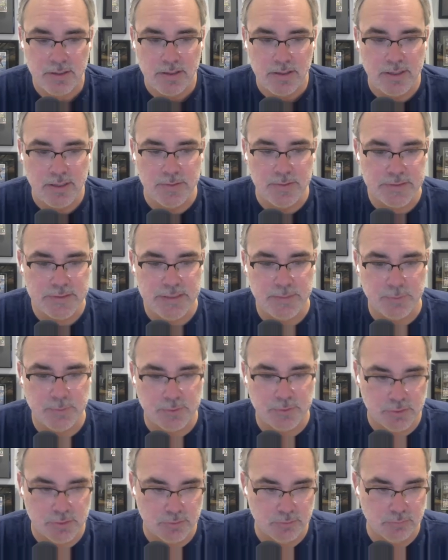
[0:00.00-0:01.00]
he was
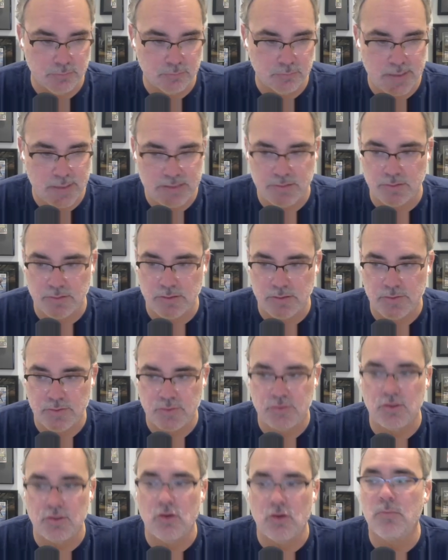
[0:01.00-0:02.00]
able to wrestle
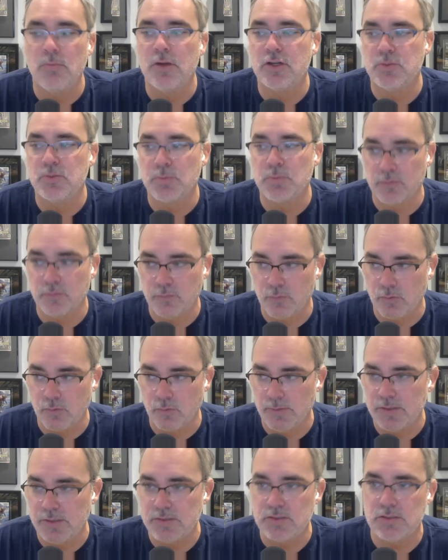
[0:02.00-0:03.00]
so much
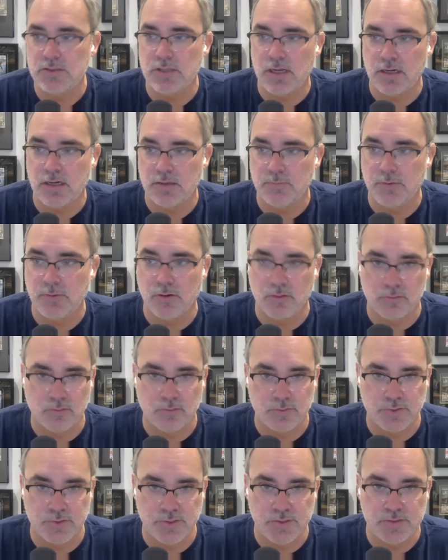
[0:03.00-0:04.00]
performance out of the
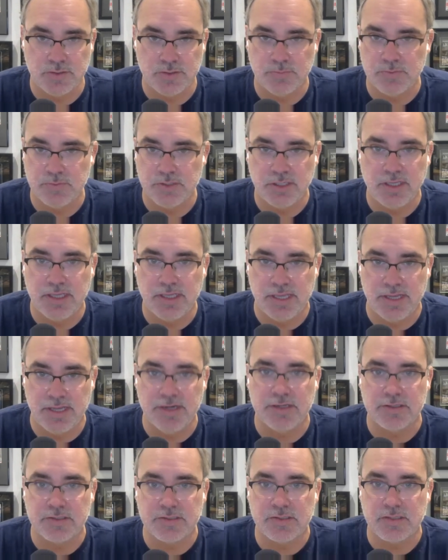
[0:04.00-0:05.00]
particle systems and get
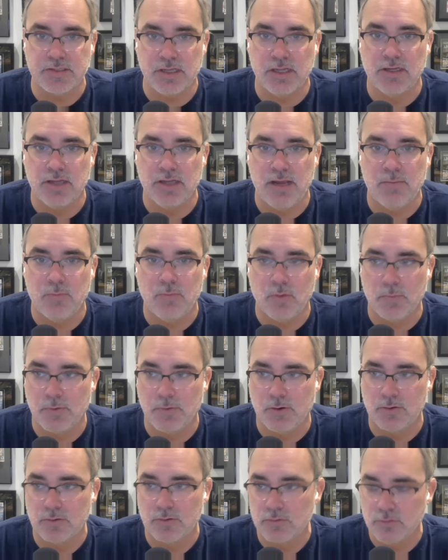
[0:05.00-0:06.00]
us a lot more
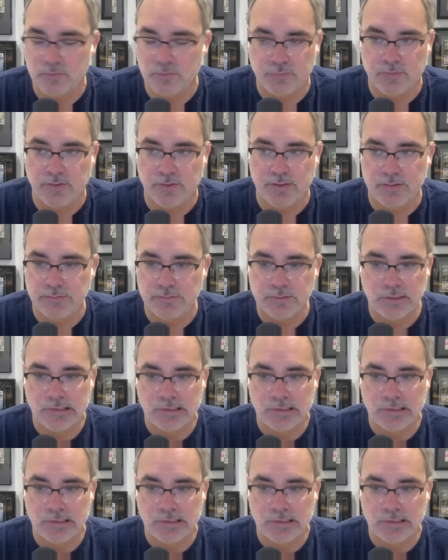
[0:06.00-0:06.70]
particles than